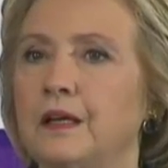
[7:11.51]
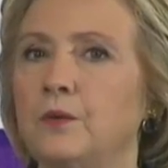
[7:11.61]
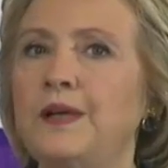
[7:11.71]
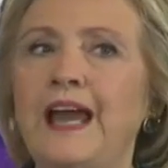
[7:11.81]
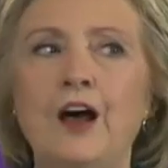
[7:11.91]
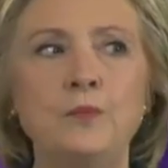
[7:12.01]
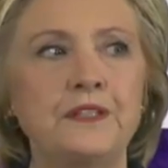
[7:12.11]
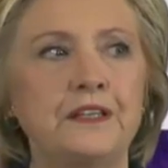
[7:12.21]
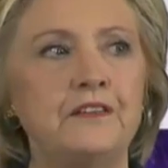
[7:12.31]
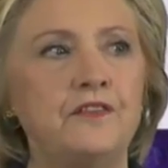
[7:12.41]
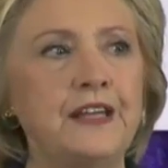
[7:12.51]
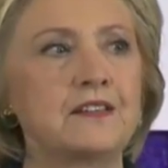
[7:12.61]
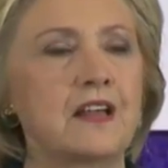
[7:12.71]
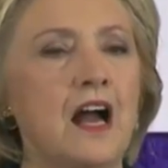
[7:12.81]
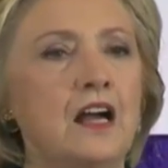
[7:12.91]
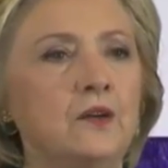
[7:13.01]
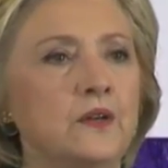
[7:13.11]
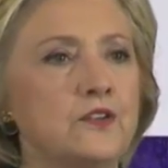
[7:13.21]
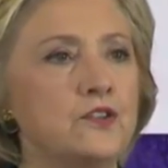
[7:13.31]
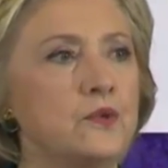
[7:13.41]
We helped convince
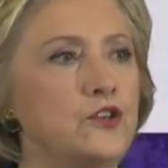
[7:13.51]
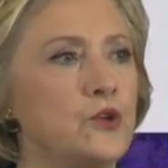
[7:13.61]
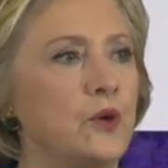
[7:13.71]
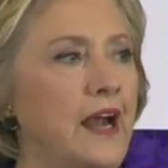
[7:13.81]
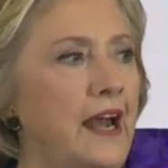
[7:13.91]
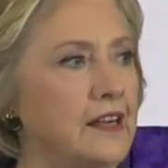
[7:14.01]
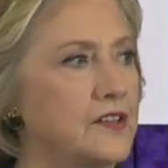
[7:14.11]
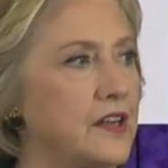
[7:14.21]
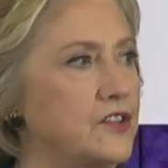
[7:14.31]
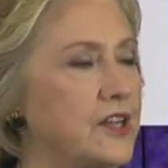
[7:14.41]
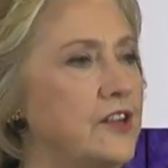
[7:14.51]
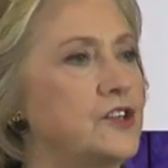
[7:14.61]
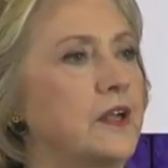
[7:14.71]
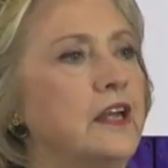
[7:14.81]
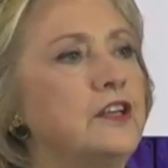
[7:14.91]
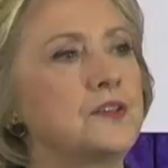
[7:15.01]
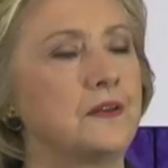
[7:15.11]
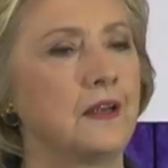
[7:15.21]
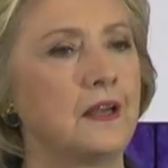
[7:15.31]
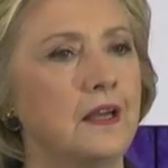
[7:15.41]
Congress to ensure access to
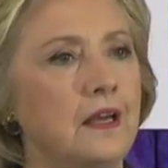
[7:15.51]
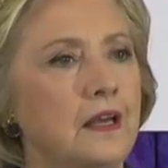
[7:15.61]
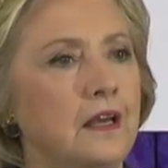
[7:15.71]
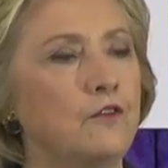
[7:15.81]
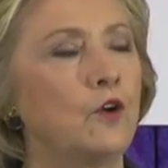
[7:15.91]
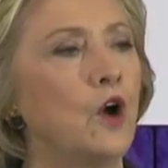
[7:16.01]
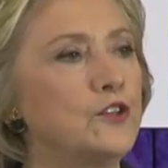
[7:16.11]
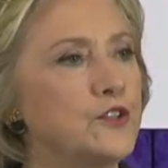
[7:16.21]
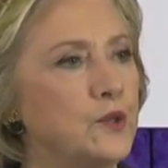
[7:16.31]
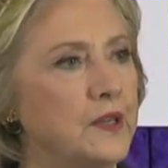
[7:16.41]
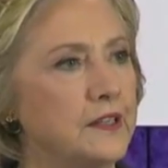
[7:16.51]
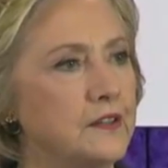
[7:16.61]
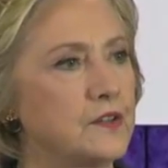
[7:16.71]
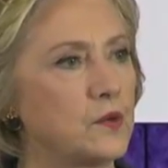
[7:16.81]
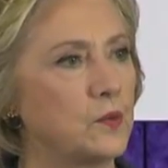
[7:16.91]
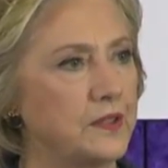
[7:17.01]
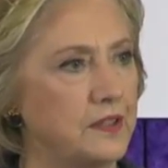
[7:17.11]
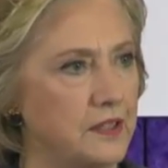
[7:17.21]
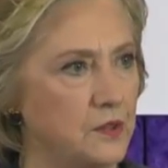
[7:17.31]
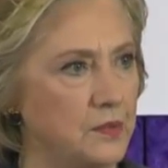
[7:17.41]
education for all students with
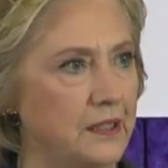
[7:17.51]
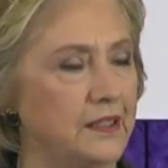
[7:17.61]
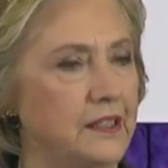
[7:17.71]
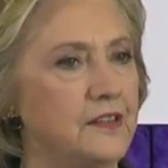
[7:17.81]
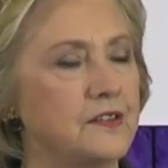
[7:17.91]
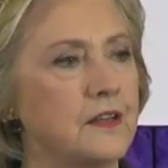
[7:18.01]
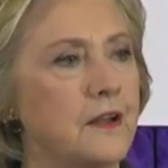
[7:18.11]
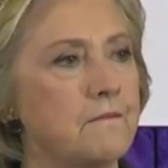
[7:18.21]
disabilities.